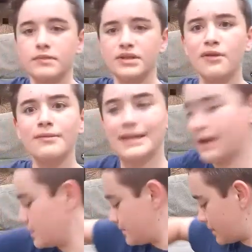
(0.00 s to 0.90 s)
Nobody
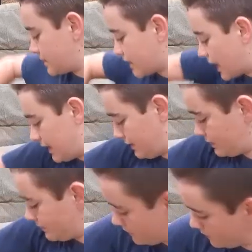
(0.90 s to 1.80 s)
cares about science.
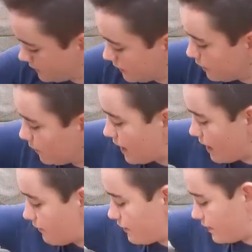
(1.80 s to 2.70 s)
And then we
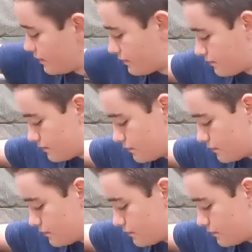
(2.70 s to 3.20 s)
have a